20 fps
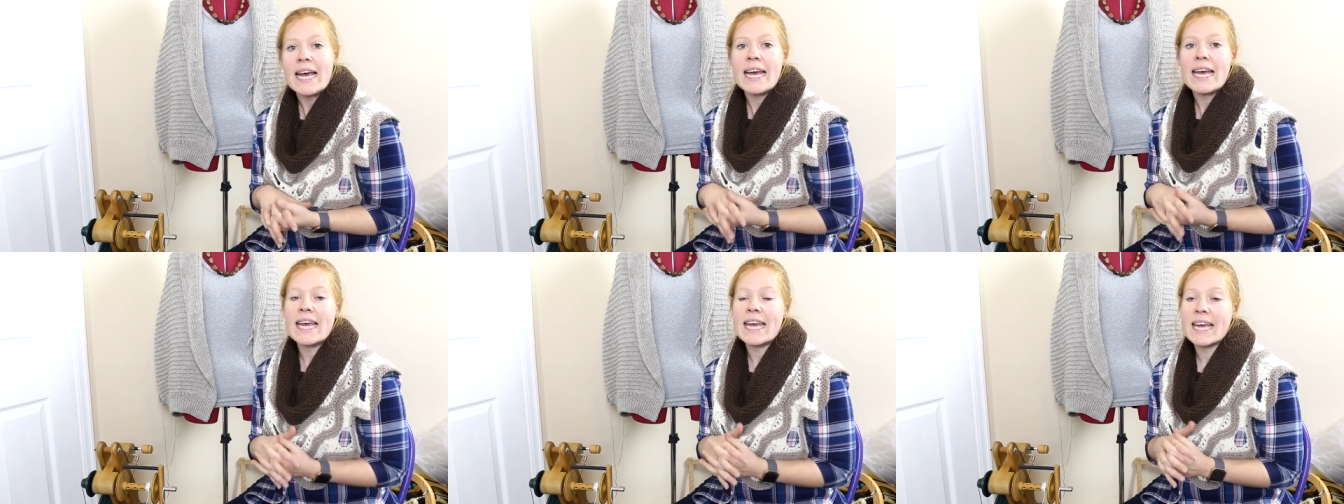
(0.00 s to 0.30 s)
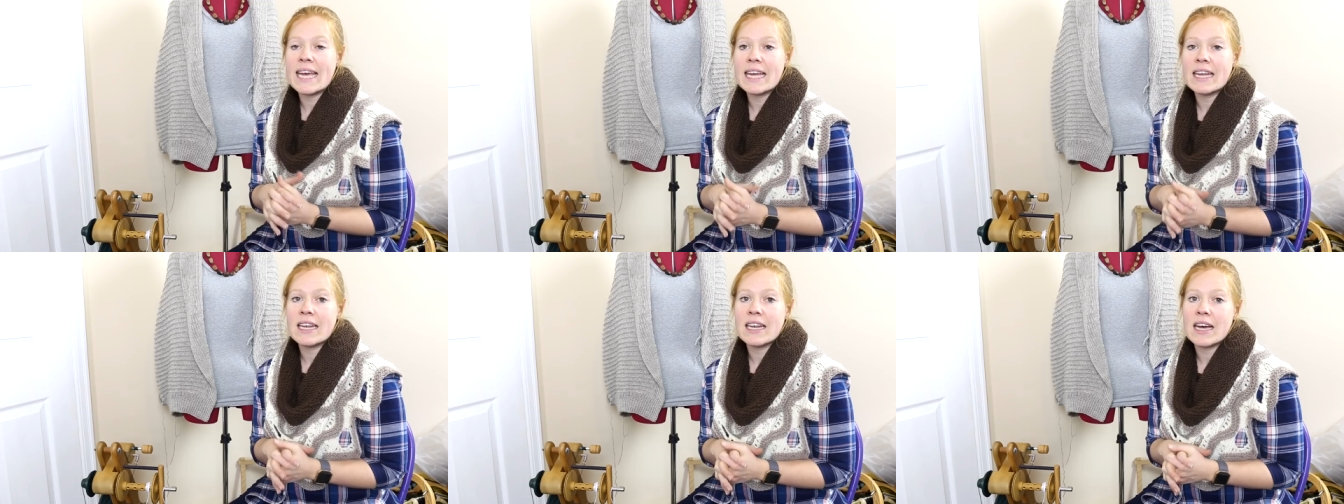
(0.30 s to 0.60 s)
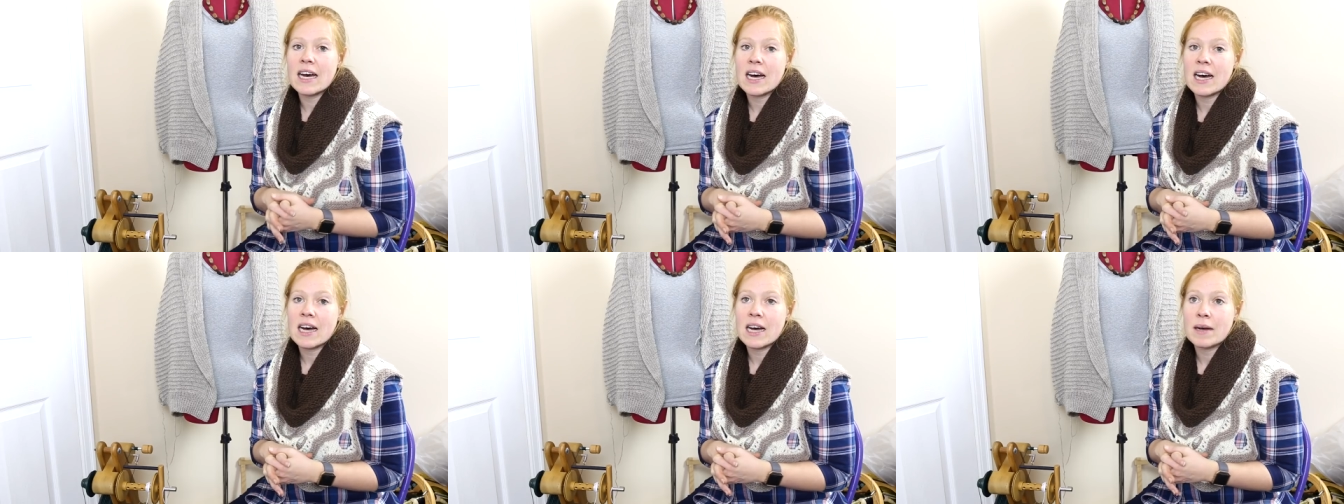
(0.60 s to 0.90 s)
in
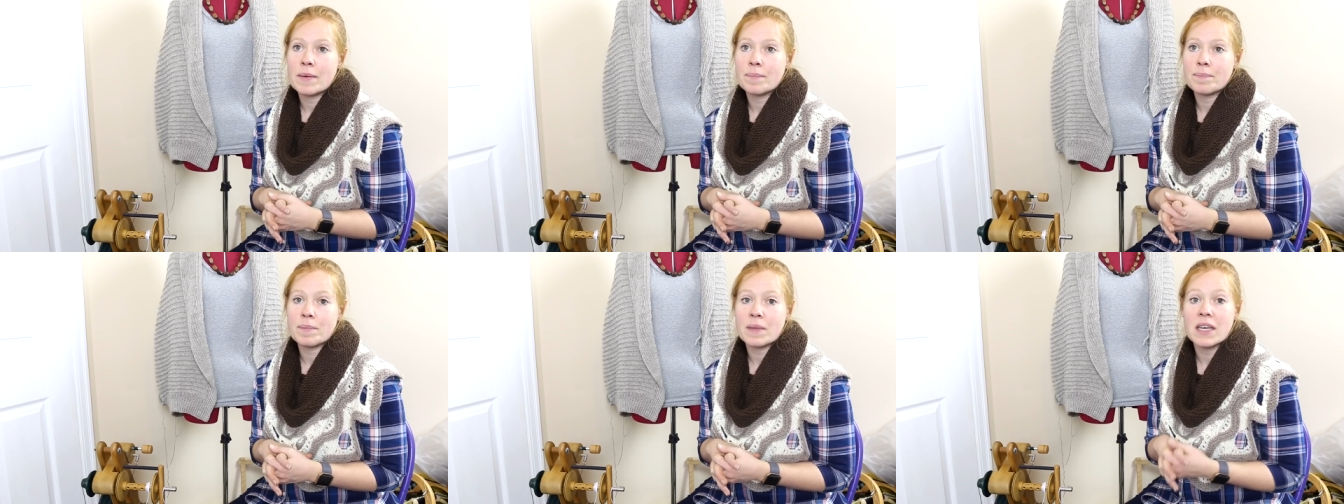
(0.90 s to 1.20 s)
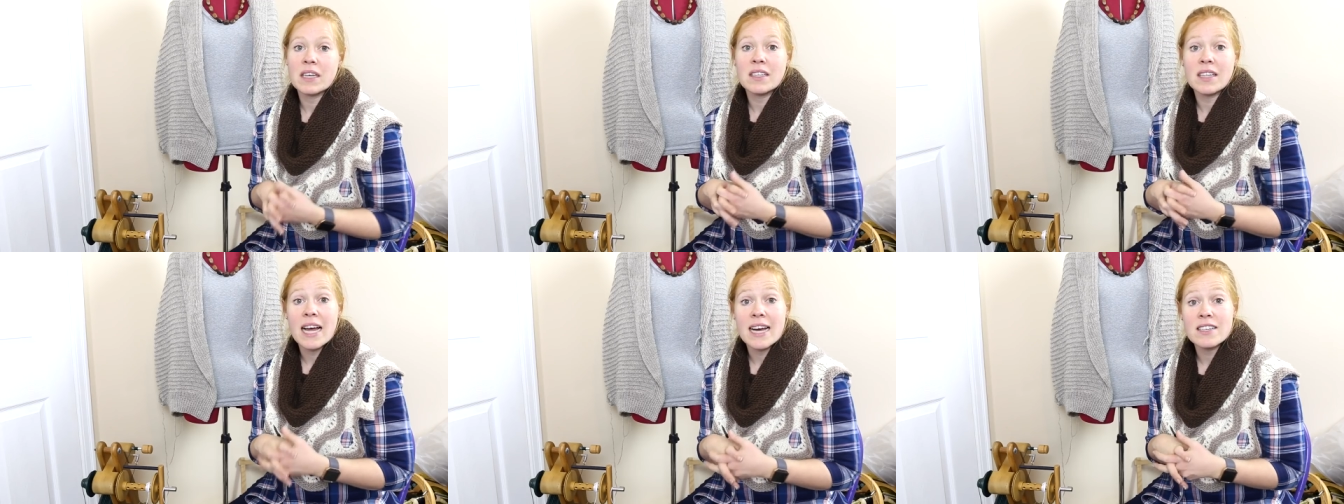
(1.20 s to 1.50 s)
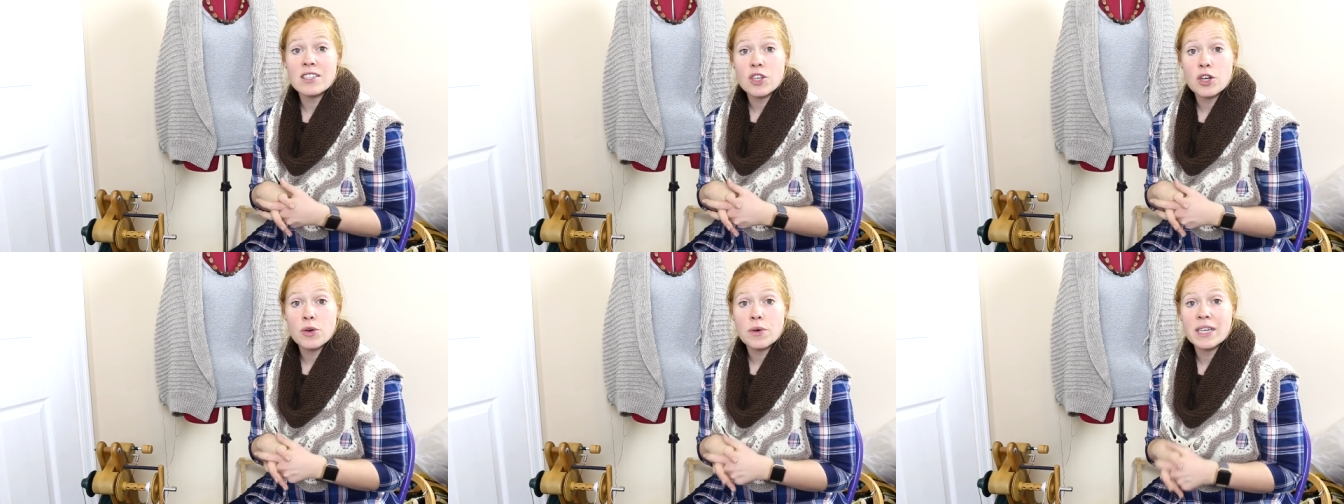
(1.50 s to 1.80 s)
um,
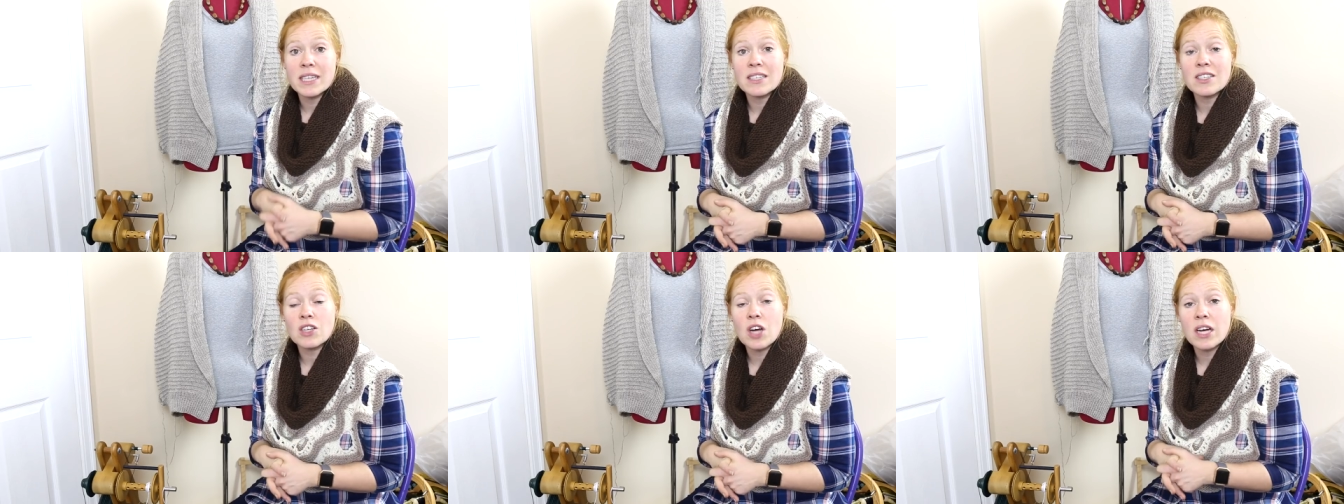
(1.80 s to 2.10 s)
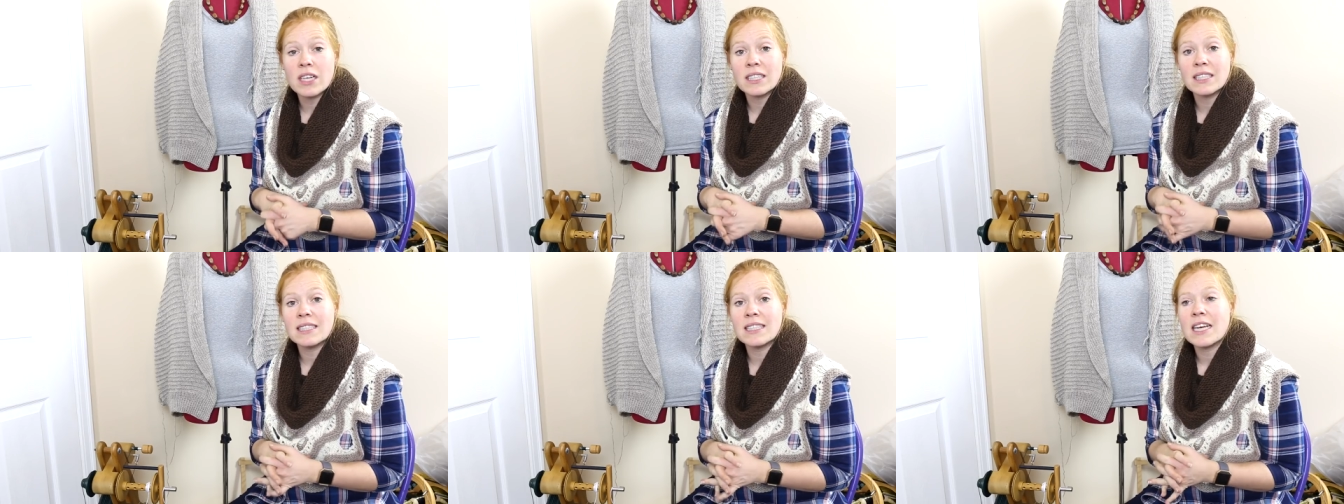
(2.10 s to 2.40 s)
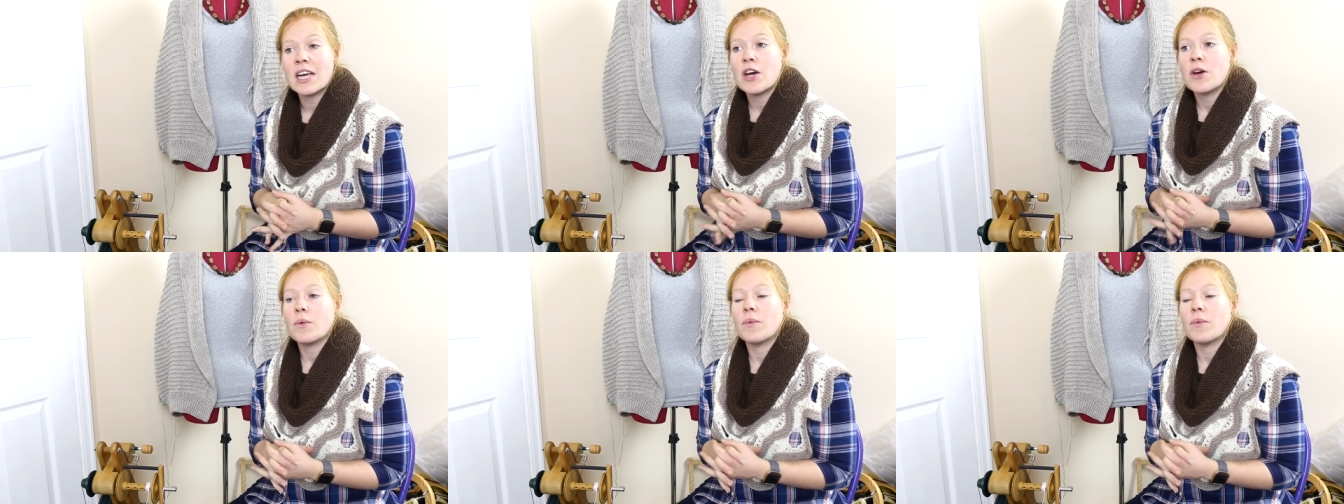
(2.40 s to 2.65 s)
Glasgow in Scotland.